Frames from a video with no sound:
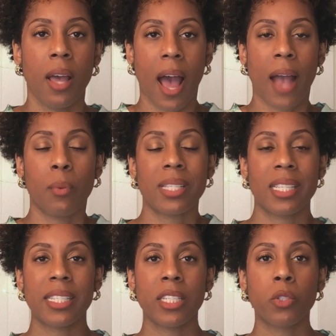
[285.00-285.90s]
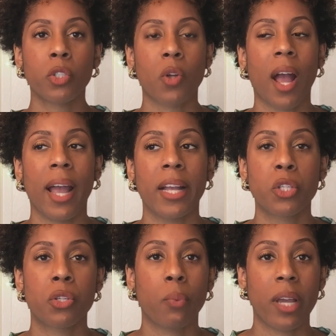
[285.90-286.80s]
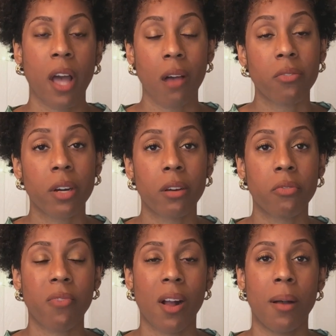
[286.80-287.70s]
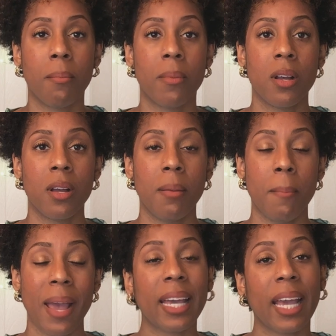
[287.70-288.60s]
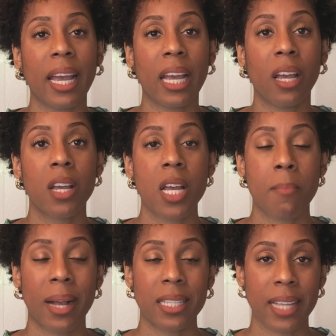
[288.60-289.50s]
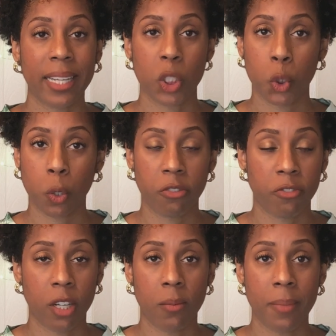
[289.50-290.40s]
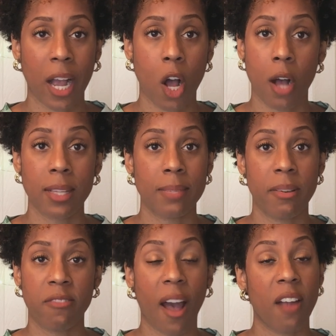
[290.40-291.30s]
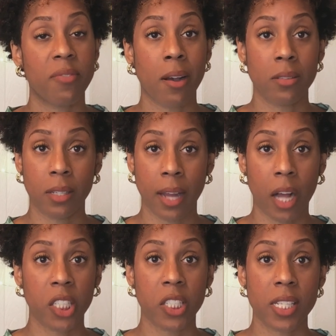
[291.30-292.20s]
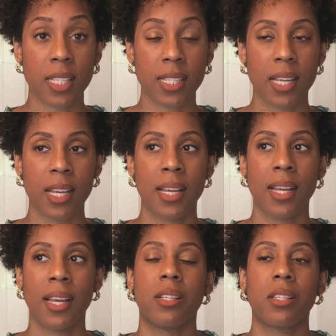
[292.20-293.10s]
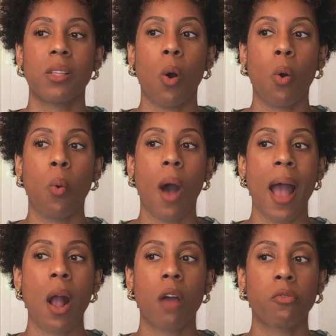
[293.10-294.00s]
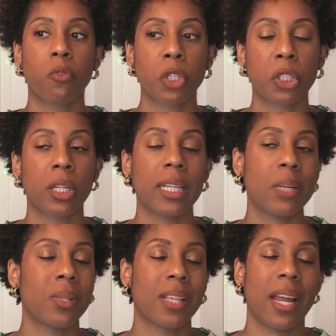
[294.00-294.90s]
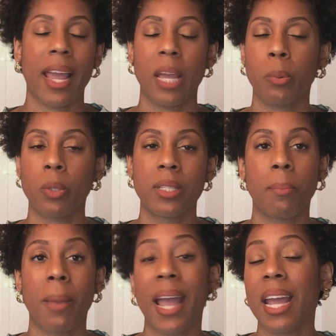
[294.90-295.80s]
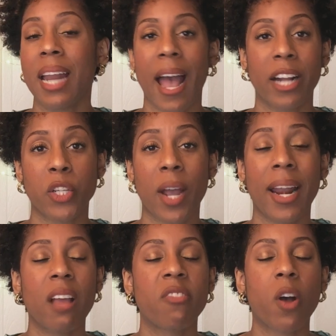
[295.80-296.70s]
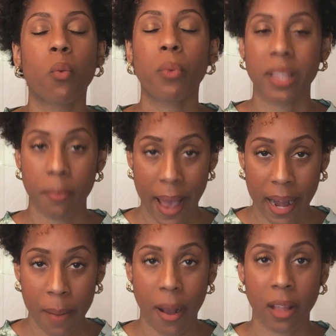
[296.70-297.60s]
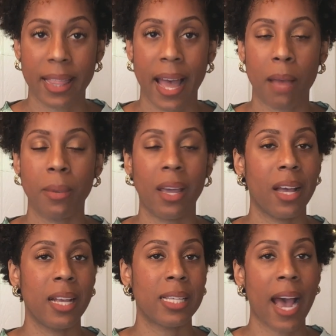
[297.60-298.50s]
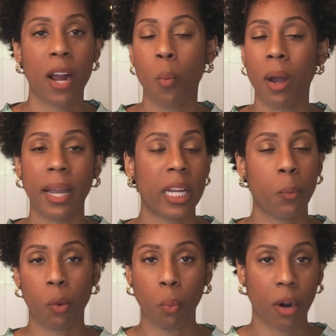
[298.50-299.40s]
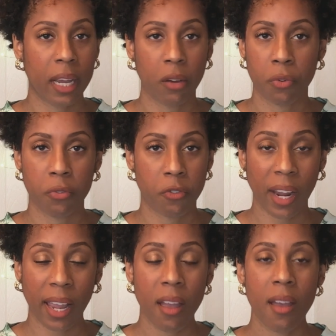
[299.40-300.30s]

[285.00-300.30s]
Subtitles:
I was still trying to recover from making my second short film that cost me $5,000. So I unfortunately was unable to pay an actor, and I felt really bad about that because I don't want anyone working for free.